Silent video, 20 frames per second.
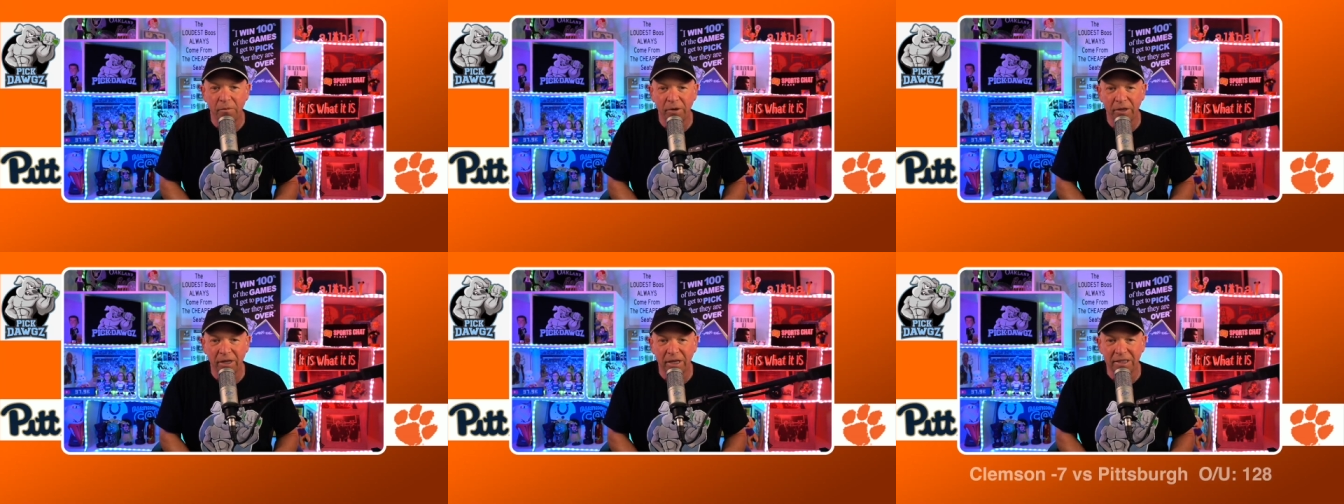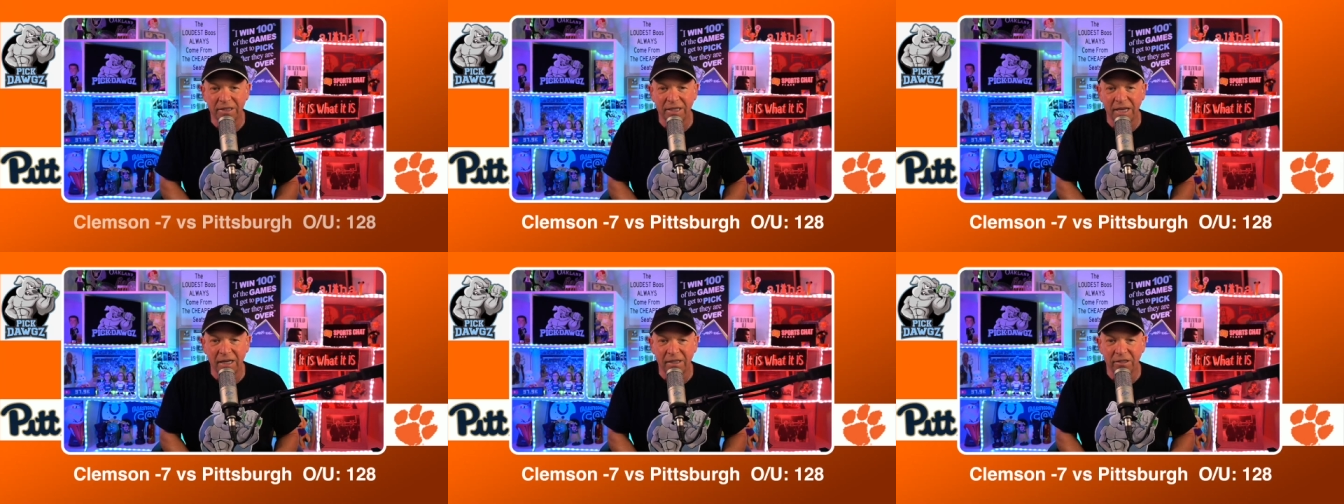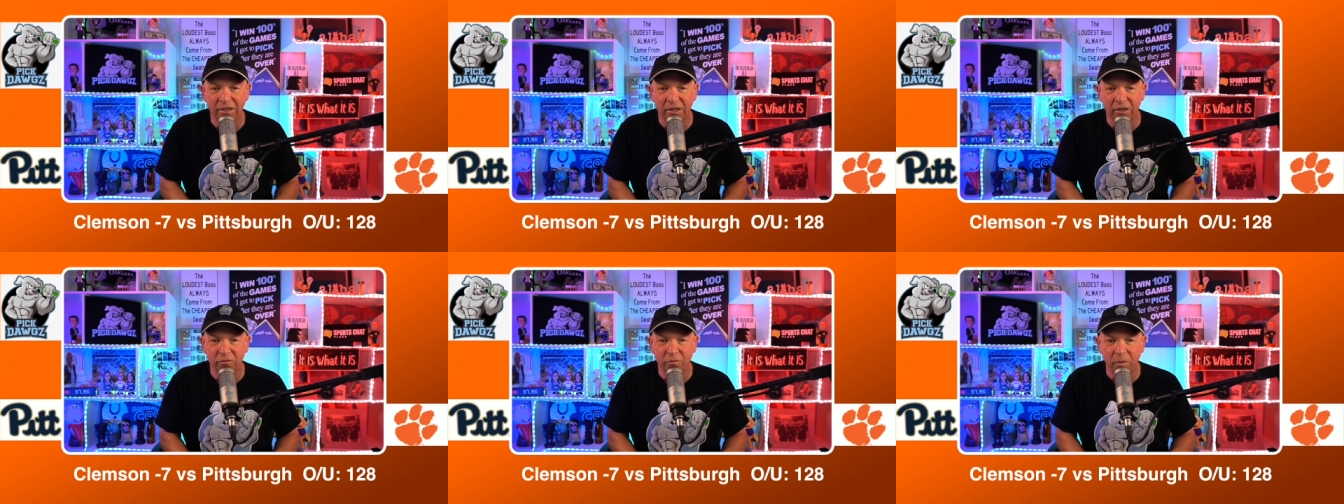But let's get
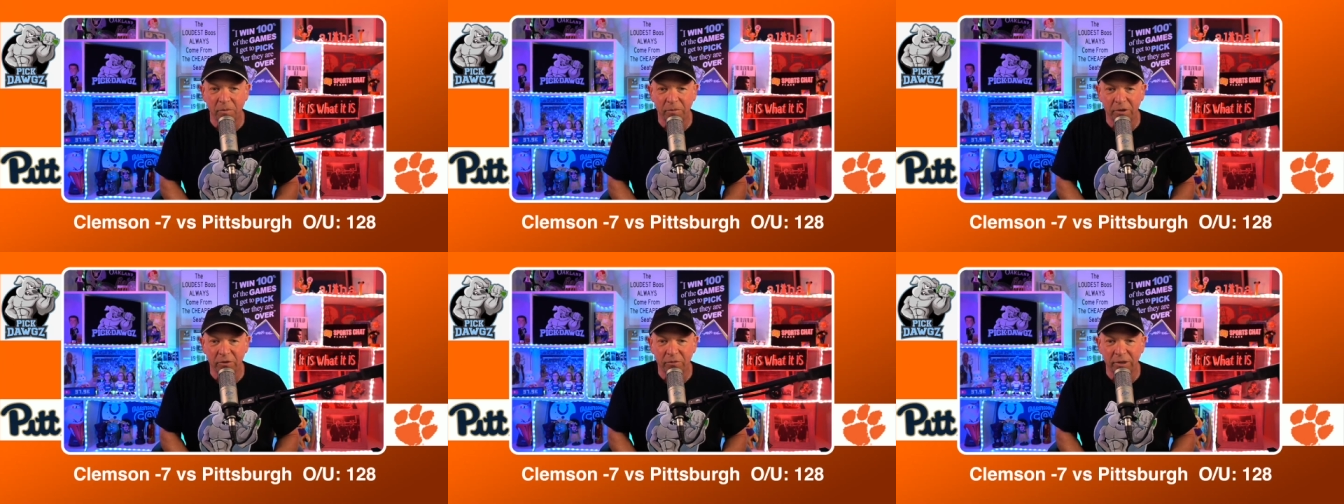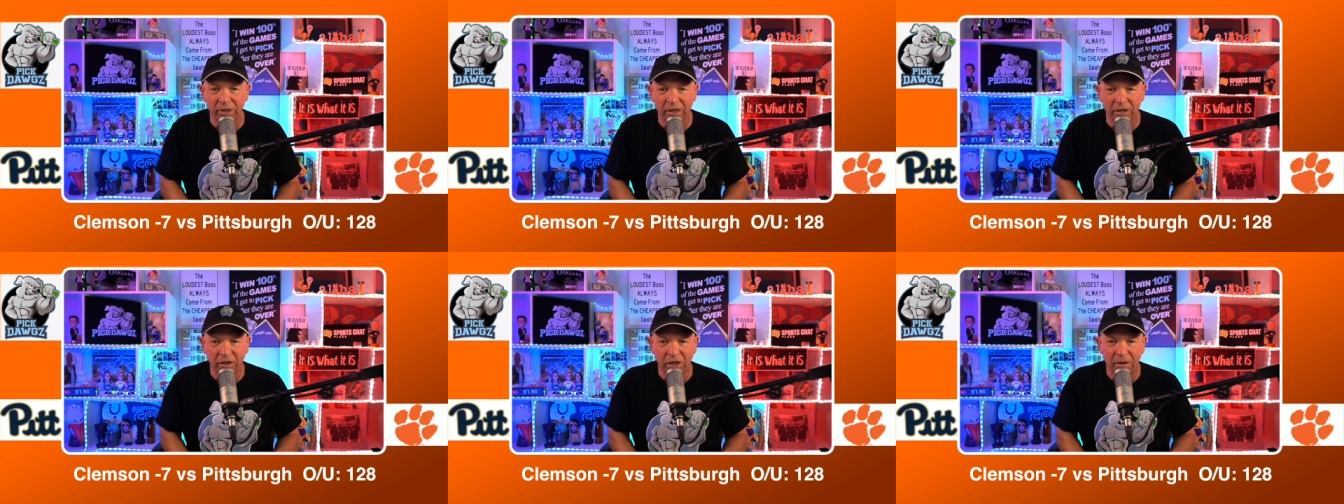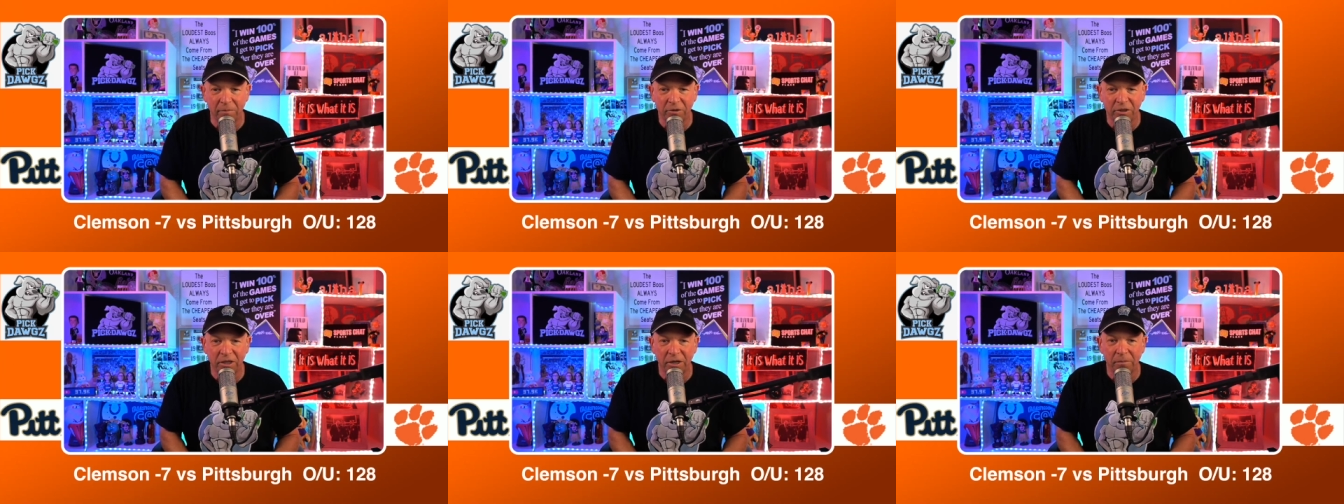to this one between
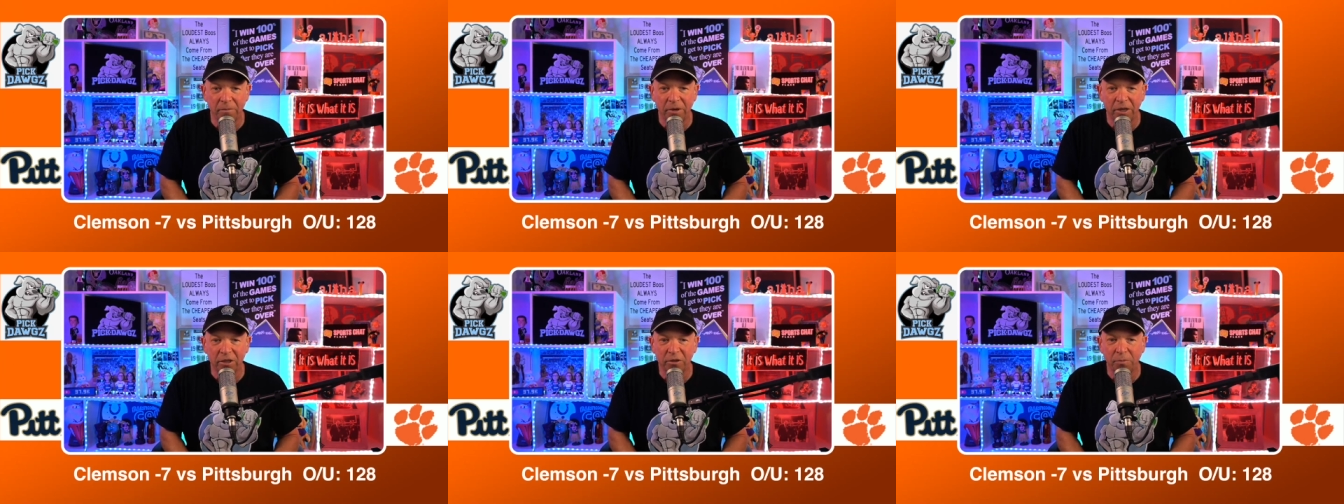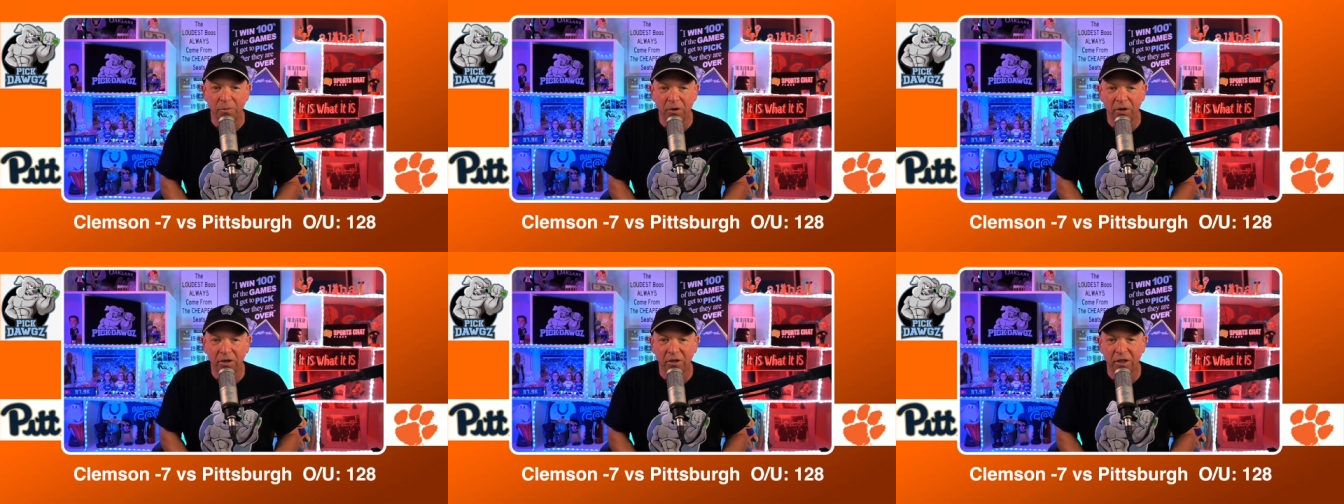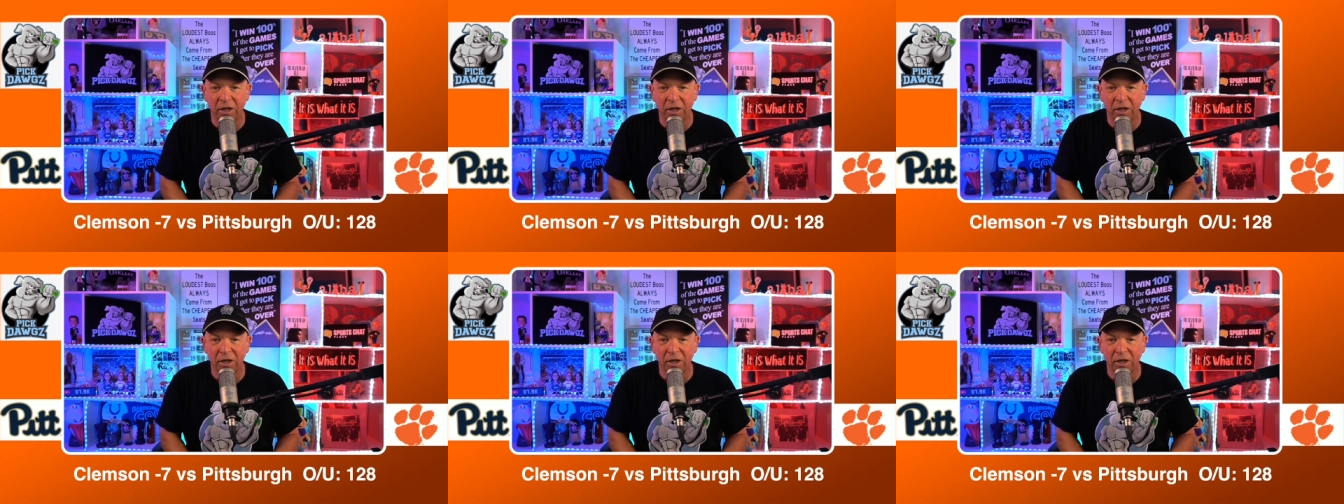Clemson and Pittsburgh.